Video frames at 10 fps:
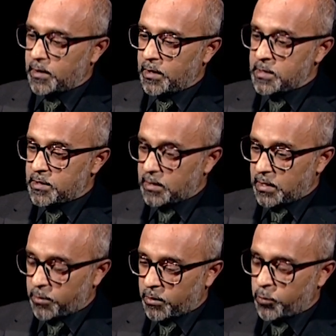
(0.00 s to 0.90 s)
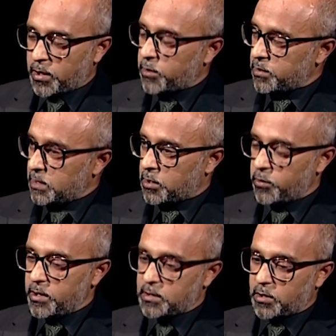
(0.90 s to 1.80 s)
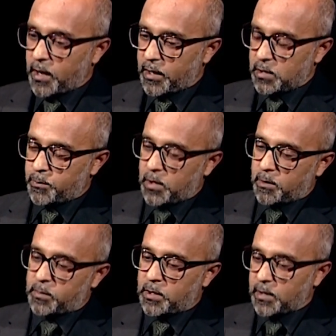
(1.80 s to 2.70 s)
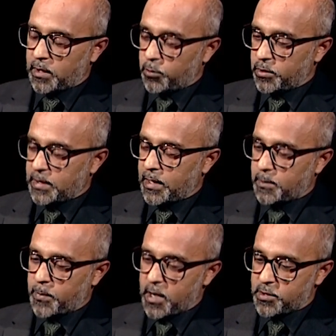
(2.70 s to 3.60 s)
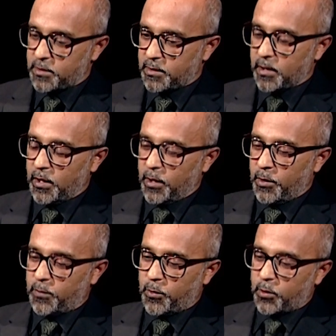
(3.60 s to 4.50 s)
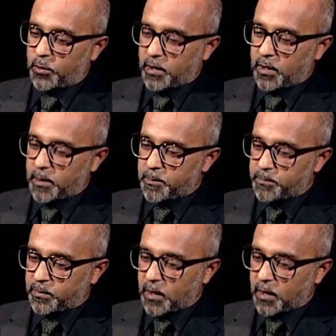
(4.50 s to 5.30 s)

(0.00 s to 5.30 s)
engineering without any careers guidance, but because I always had a passion for um,